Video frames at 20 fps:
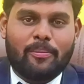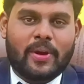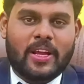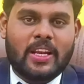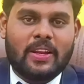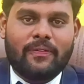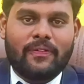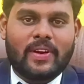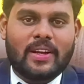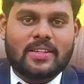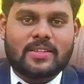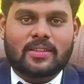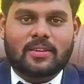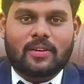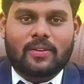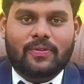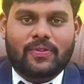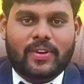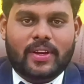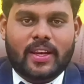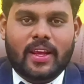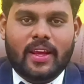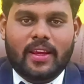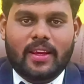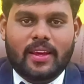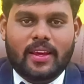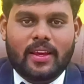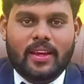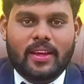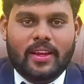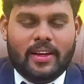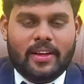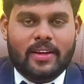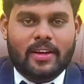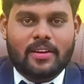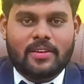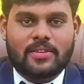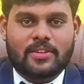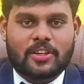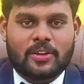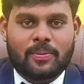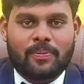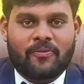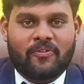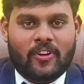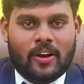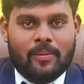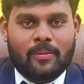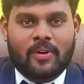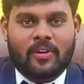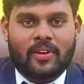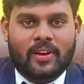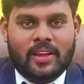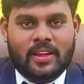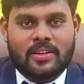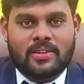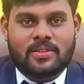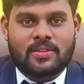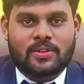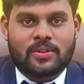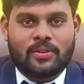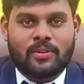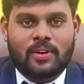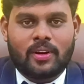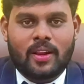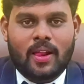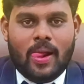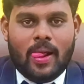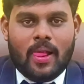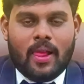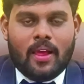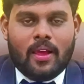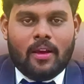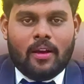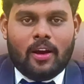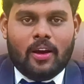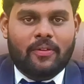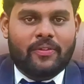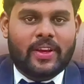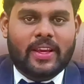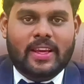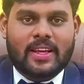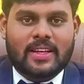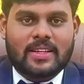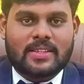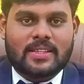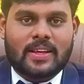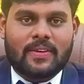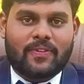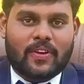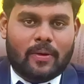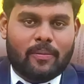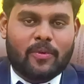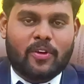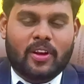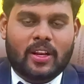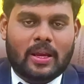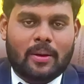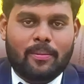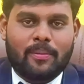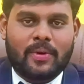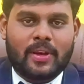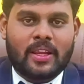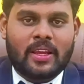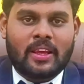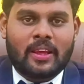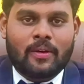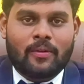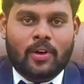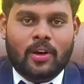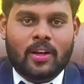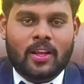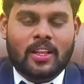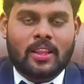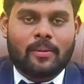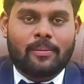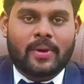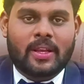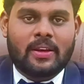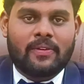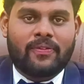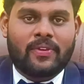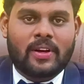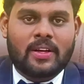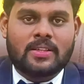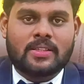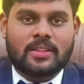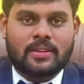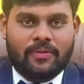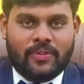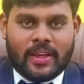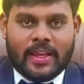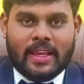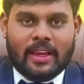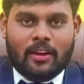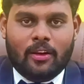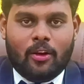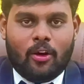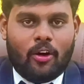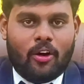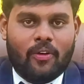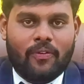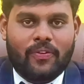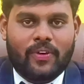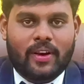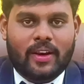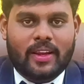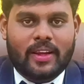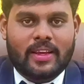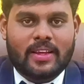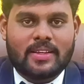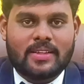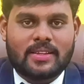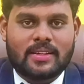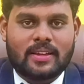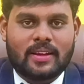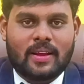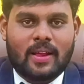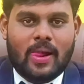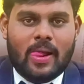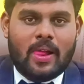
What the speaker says: Benefits of taking internship from our institute, or we can say from our company, what are the benefits we can offer is,